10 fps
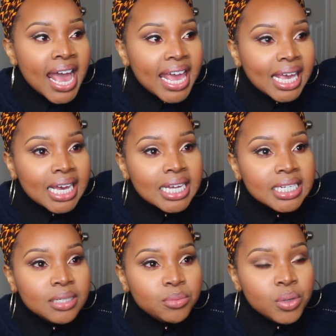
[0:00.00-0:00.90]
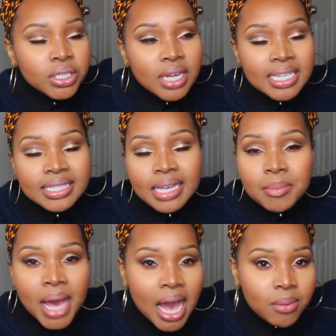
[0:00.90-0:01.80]
and
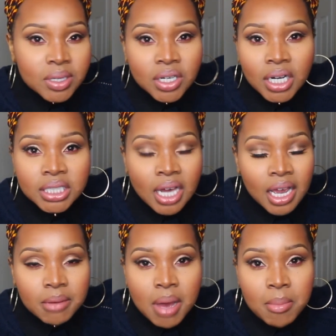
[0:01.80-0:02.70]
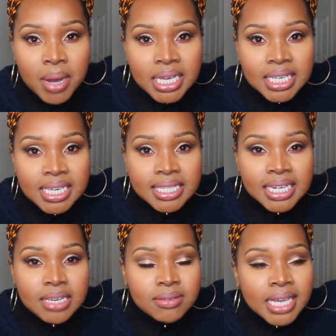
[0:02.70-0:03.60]
somehow we started talking about monkeys,
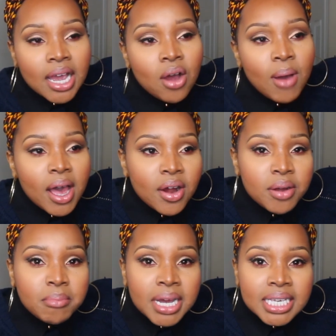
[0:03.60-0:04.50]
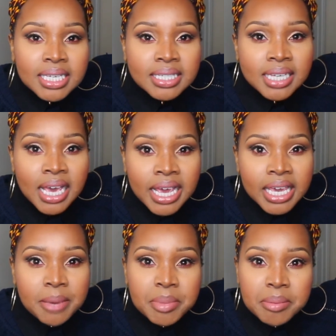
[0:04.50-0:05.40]
and he was like, oh, I heard monkeys
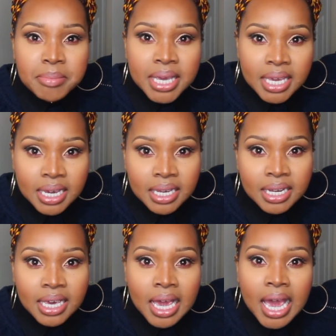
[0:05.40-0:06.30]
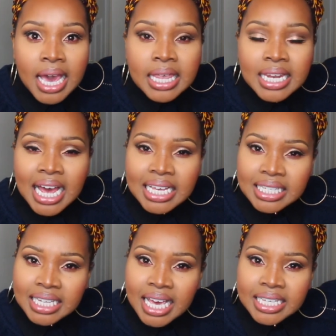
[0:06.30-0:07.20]
can be mean. And then I
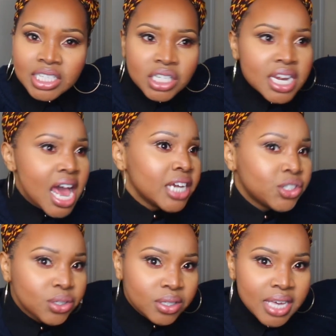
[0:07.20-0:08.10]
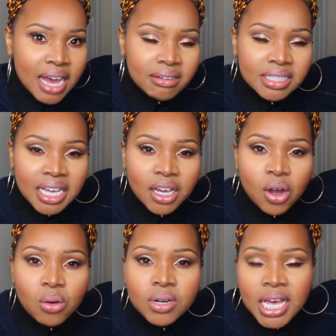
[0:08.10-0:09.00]
said, just naturally, I was like,
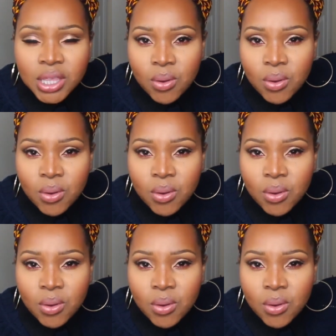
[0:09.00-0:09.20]
oh, not